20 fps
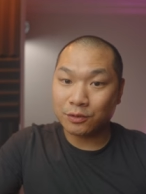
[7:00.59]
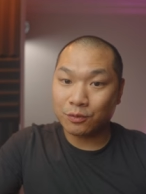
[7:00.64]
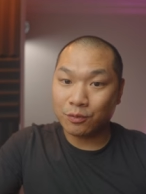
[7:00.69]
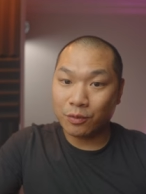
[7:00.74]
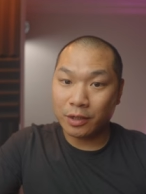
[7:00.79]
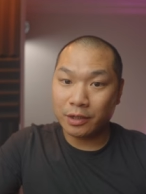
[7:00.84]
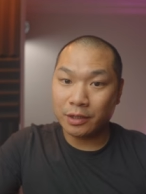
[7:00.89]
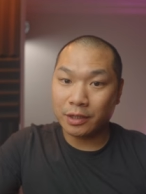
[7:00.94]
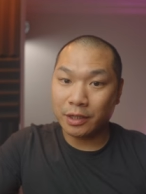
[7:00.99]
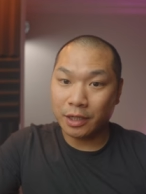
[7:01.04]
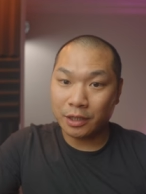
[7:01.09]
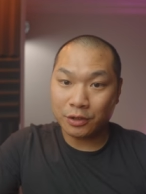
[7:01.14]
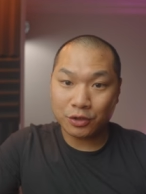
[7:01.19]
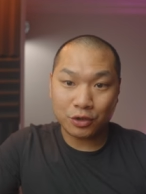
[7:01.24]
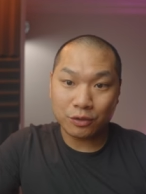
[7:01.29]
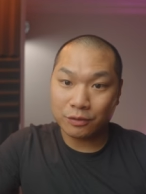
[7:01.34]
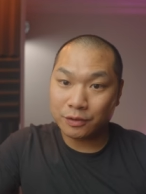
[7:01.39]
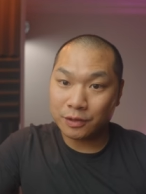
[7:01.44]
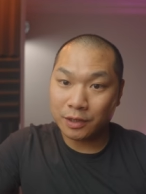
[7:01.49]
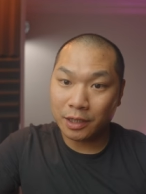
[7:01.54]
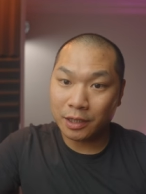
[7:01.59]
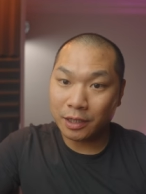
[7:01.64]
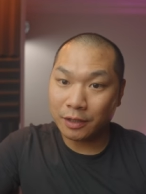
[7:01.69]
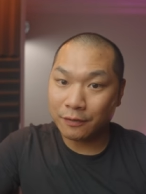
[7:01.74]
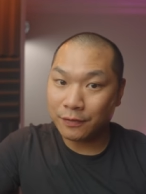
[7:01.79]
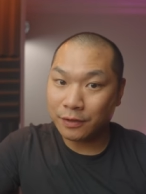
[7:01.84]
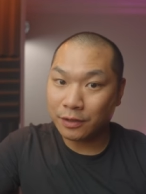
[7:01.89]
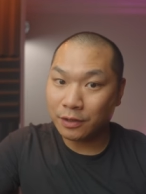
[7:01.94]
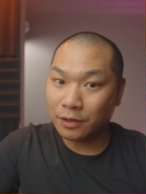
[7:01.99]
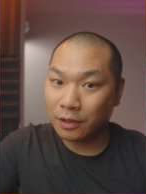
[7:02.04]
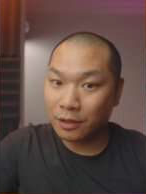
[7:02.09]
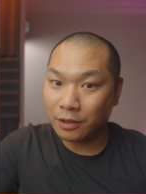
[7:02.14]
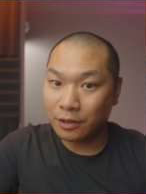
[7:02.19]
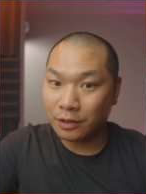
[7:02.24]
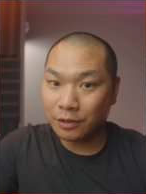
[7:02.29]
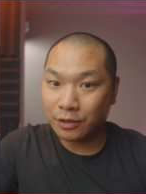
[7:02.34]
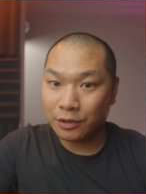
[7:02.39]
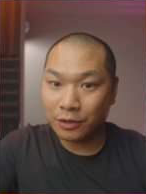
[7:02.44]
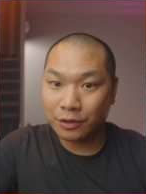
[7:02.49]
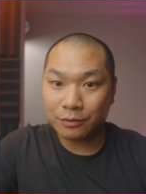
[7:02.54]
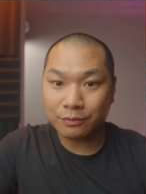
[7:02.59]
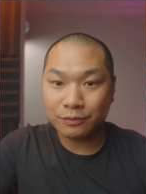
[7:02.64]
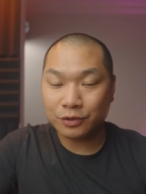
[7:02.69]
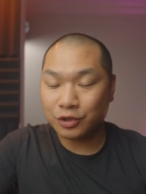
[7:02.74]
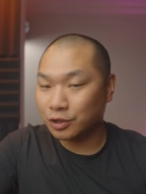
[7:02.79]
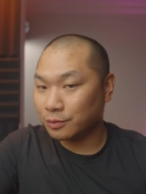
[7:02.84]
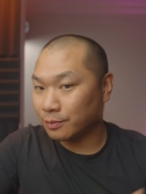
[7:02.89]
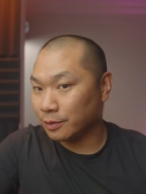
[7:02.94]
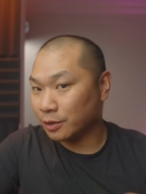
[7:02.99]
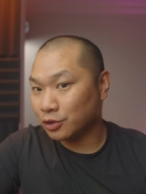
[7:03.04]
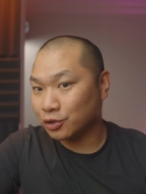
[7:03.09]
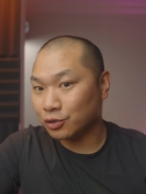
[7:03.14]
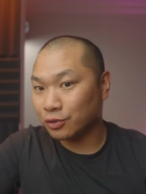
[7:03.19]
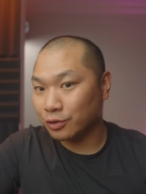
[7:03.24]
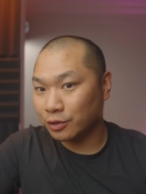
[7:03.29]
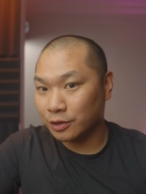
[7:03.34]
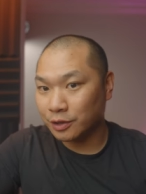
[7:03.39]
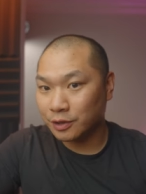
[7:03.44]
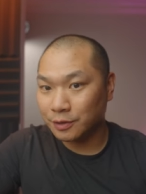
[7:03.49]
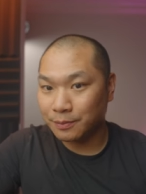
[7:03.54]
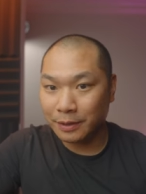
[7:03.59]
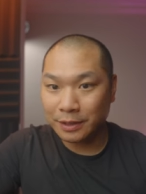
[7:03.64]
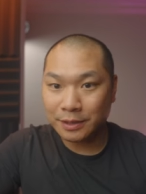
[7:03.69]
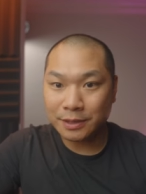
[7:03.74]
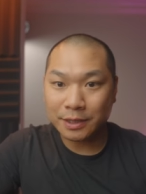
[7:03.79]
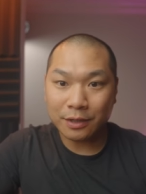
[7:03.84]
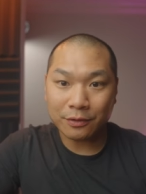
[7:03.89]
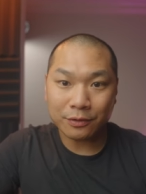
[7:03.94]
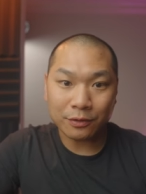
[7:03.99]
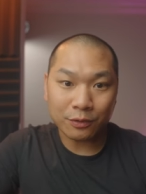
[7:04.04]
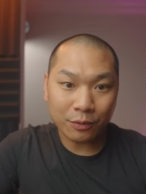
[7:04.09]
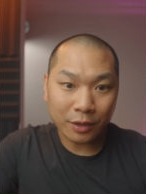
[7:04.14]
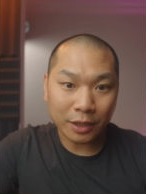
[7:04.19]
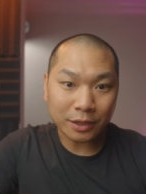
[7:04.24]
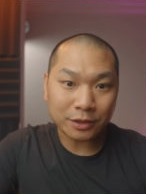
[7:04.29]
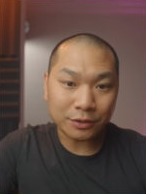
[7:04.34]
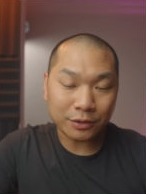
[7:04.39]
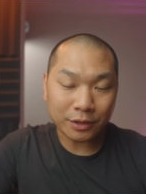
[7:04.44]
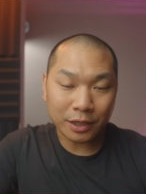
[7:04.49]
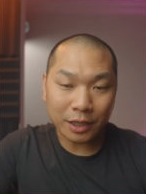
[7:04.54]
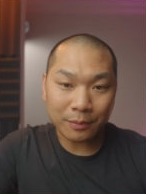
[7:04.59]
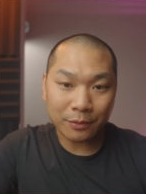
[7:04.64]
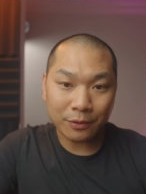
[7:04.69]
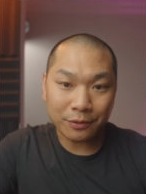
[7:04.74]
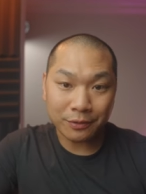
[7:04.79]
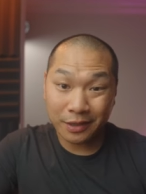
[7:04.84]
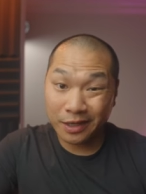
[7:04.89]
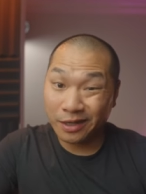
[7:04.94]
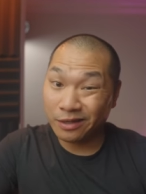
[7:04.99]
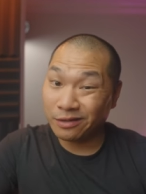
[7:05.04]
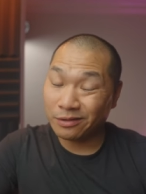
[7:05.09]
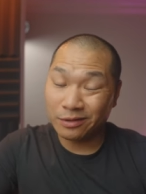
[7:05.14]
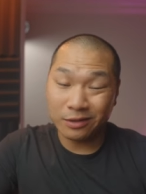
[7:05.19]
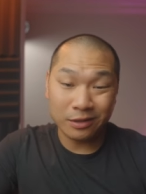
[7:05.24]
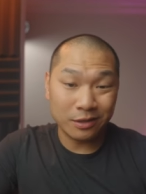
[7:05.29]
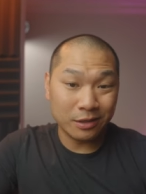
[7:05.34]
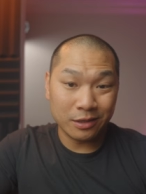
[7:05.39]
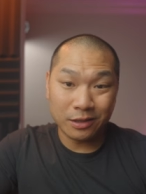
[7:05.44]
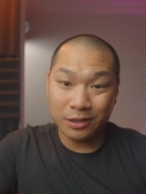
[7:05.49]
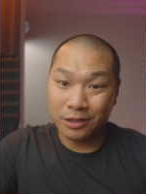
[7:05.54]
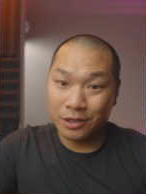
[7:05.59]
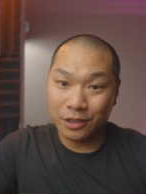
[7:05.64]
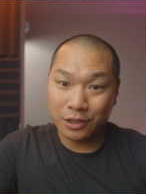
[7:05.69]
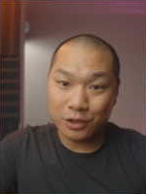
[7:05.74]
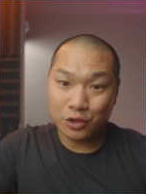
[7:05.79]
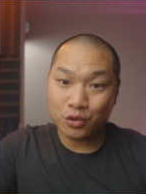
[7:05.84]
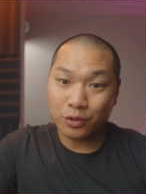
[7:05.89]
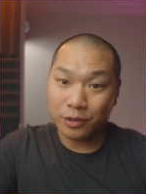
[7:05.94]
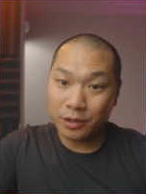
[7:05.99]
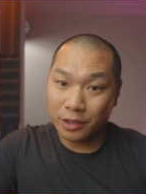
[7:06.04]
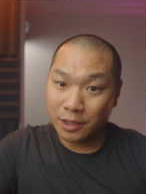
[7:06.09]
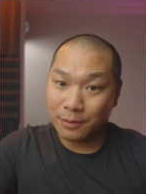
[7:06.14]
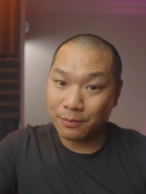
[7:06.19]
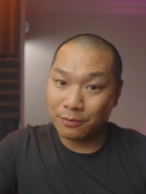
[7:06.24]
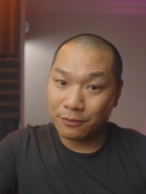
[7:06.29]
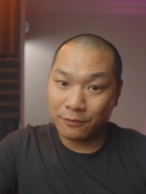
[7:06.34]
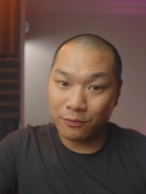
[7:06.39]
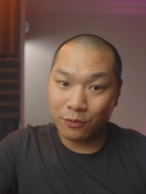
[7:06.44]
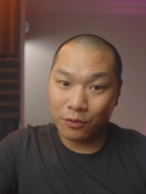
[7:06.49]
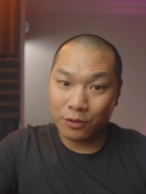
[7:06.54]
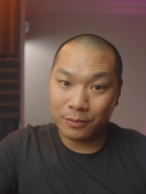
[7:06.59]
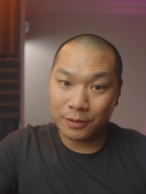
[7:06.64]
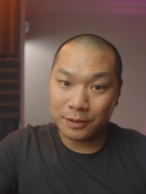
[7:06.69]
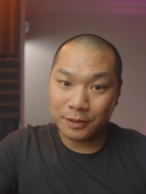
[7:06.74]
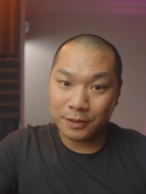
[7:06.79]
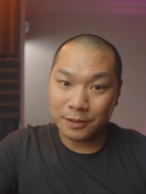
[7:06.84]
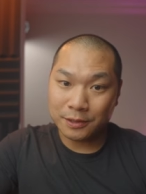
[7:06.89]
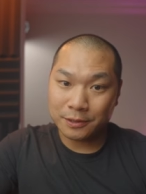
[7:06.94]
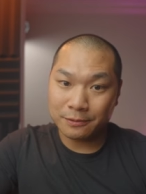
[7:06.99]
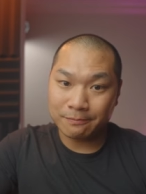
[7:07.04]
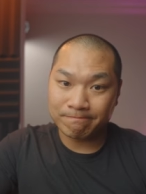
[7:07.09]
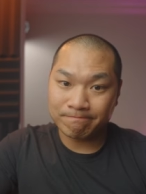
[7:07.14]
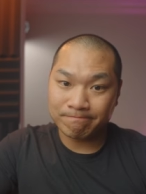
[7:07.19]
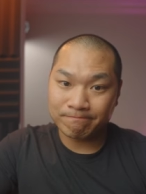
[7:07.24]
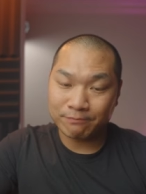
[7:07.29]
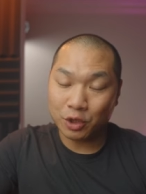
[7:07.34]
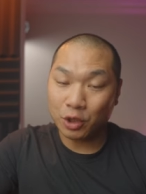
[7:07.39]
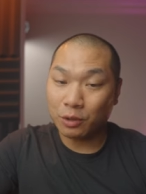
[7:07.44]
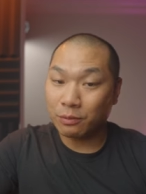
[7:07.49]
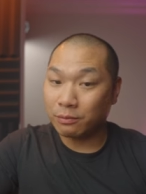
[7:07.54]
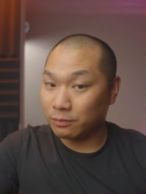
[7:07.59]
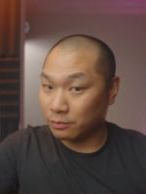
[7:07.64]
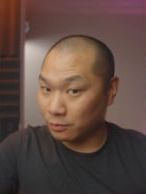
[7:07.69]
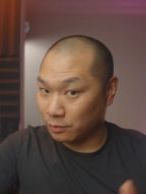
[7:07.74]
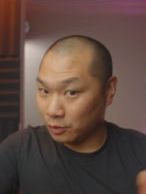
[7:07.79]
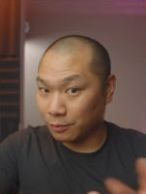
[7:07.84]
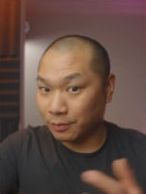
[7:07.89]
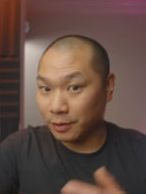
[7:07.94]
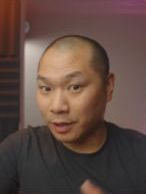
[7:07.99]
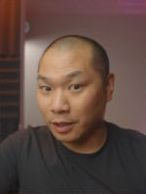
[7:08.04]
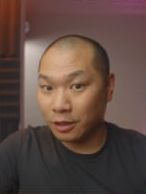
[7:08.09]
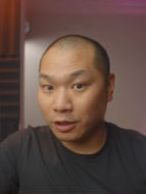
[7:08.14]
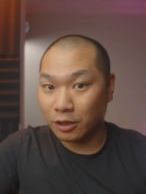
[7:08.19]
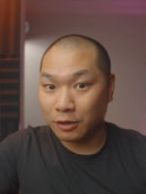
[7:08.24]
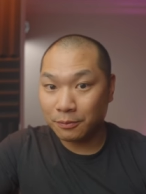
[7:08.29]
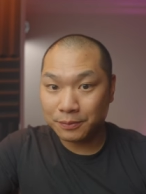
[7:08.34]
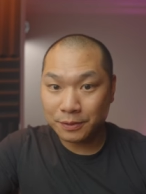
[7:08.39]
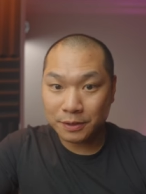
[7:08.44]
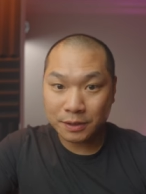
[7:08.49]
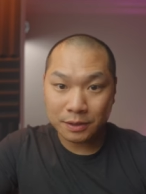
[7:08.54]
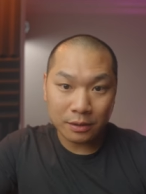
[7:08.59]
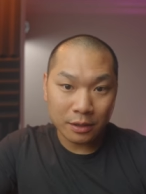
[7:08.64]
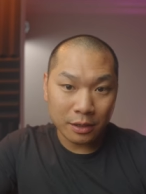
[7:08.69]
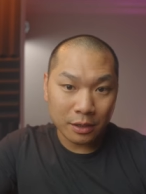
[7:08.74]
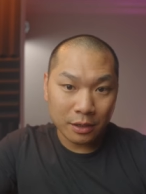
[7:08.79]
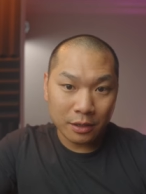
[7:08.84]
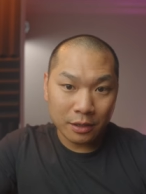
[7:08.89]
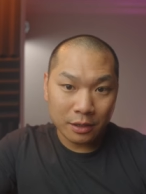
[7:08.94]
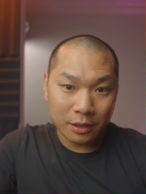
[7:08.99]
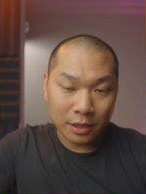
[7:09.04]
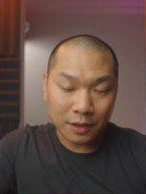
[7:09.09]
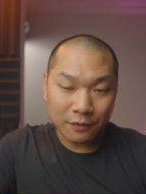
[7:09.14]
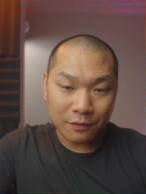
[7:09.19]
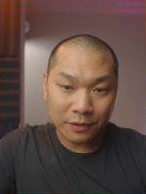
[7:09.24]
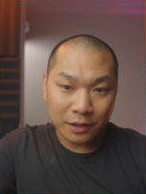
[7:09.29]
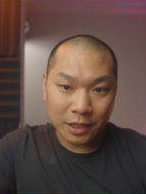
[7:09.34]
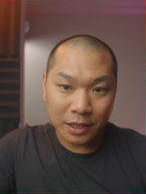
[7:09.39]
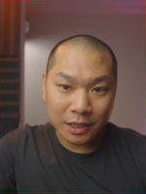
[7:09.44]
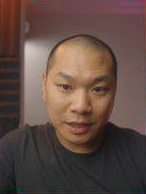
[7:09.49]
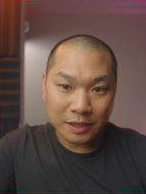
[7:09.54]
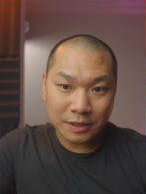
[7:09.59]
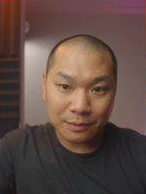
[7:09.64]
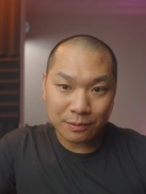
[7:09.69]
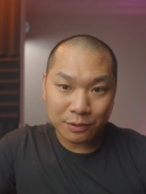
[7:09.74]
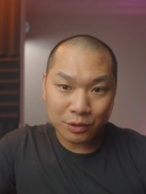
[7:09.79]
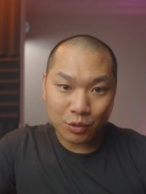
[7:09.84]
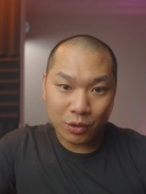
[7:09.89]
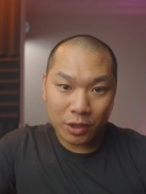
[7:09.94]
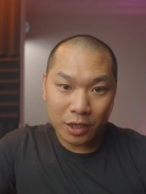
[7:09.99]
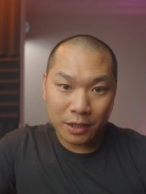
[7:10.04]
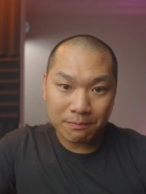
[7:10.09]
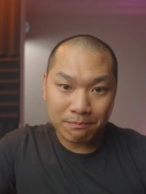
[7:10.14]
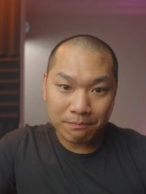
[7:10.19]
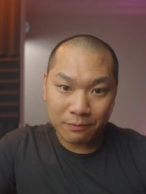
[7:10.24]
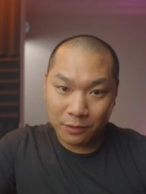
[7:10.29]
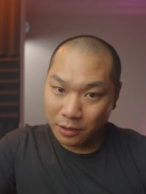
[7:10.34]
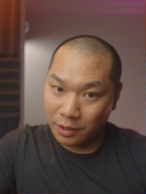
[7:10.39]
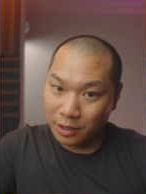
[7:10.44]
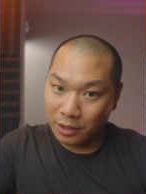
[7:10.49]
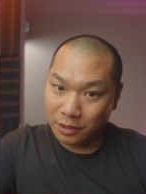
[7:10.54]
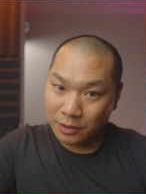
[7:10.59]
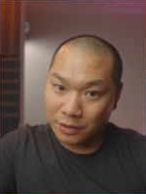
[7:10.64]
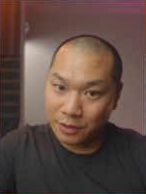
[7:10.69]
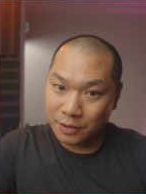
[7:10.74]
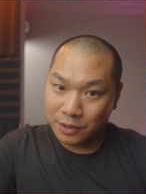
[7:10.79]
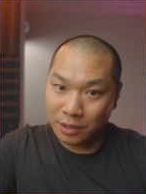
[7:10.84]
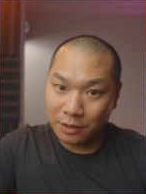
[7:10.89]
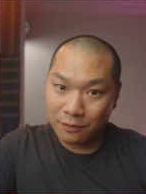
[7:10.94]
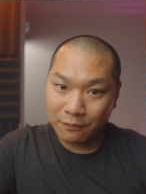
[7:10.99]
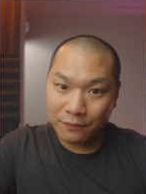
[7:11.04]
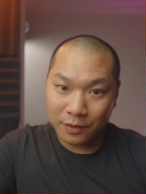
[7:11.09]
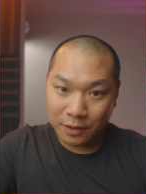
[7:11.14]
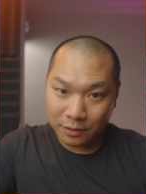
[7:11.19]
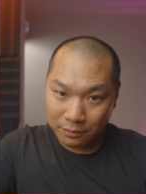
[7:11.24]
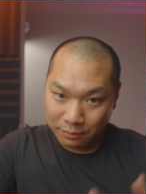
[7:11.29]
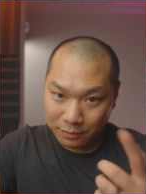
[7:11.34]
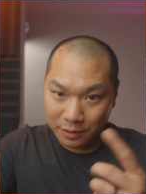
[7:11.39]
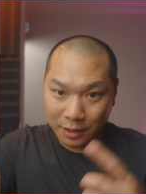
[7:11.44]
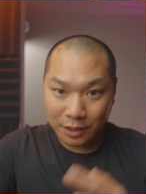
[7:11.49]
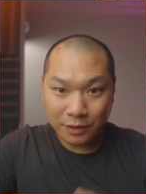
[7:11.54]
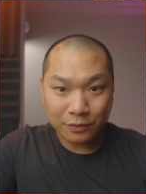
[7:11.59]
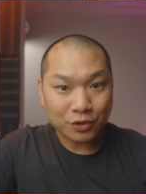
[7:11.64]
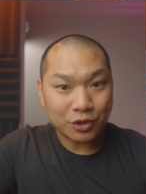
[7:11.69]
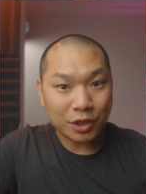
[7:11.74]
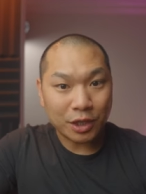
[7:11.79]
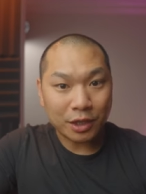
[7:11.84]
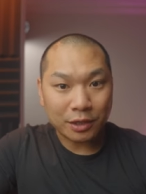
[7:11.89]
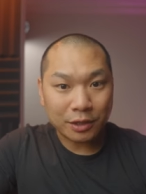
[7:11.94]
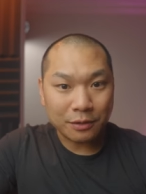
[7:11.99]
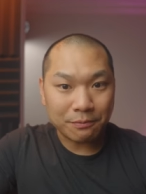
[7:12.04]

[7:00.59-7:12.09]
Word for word: to run a 2-slot FE card in here. Just make sure you space out the riser cable, and yeah, enjoy that performance. So hope that helps. Give a like, subscribe, all that good stuff. Thanks for checking